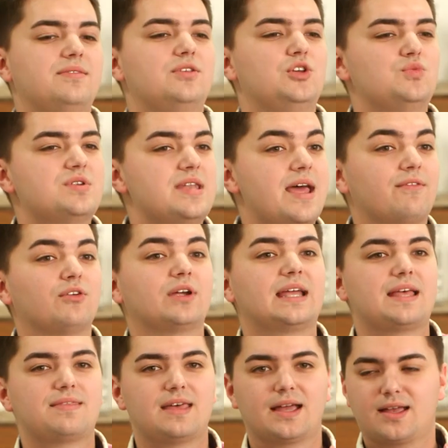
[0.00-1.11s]
You never
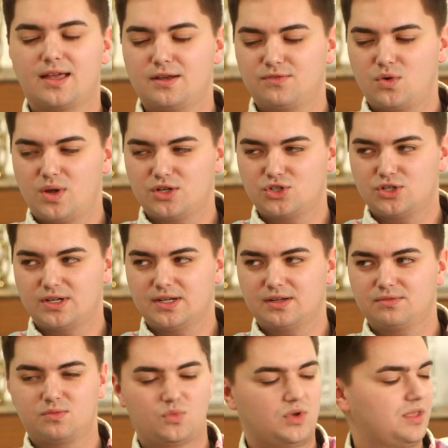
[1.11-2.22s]
get that kind of
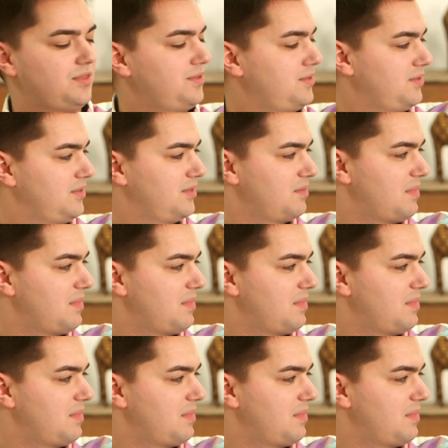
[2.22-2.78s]
questioning with the